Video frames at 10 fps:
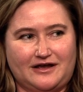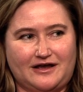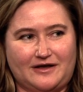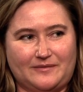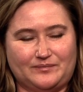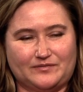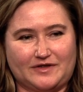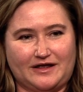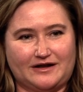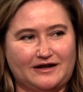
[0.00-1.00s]
Um,
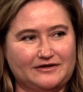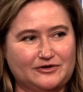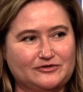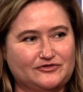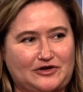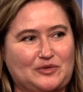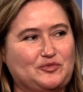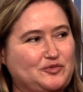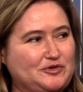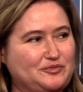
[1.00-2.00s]
and I know there's a
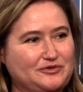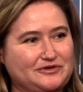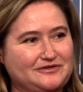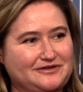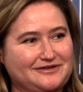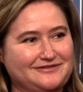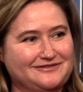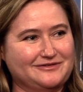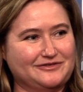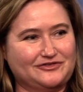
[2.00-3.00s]
couple people in,
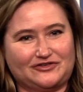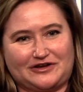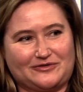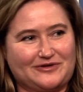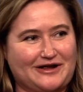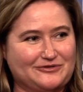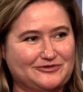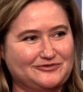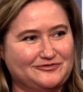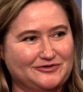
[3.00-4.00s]
in, sitting around
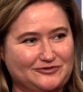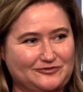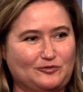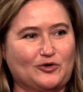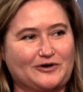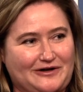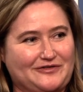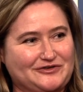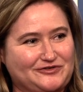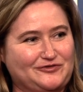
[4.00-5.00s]
who, work
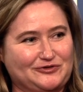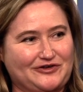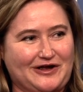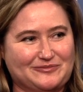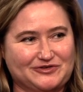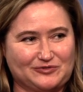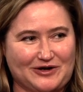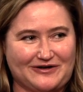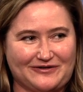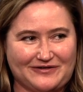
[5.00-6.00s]
on this full time as
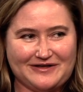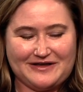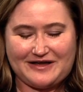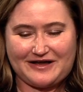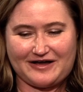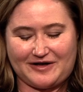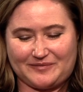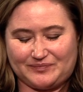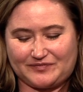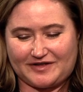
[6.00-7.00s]
well.
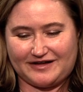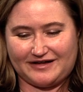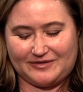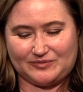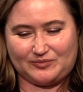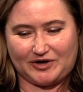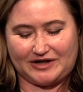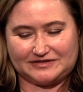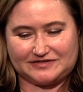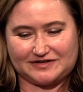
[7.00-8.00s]
Um,
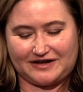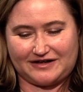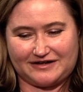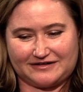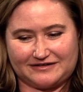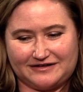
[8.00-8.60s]
but uh,